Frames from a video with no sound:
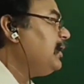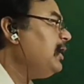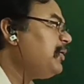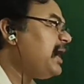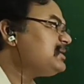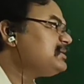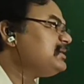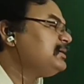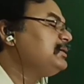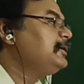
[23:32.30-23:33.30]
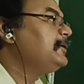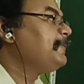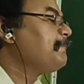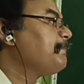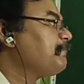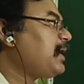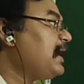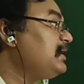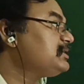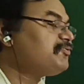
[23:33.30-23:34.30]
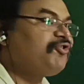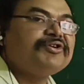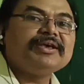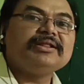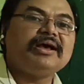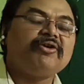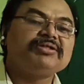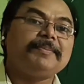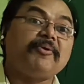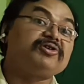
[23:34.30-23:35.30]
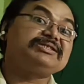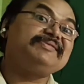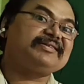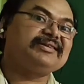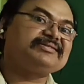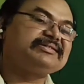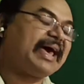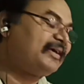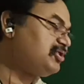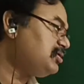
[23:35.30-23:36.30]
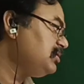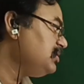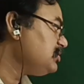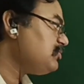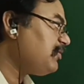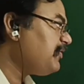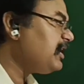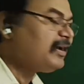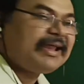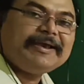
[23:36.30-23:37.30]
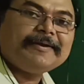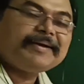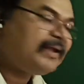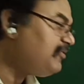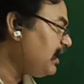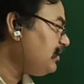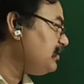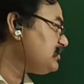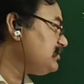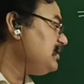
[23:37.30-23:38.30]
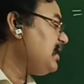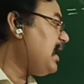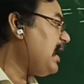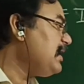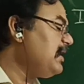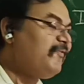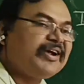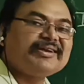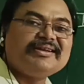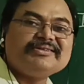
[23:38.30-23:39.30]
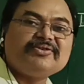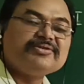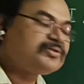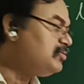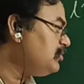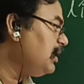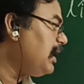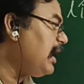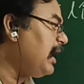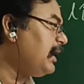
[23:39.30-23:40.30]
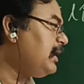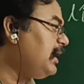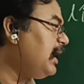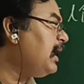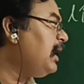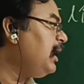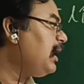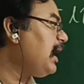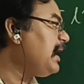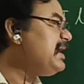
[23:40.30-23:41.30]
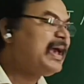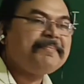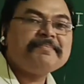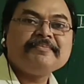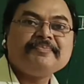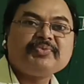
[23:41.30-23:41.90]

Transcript: Now as the current is flowing along the positive x-axis direction, so what we can write? Can we write this IL vector is equals to IL I cap?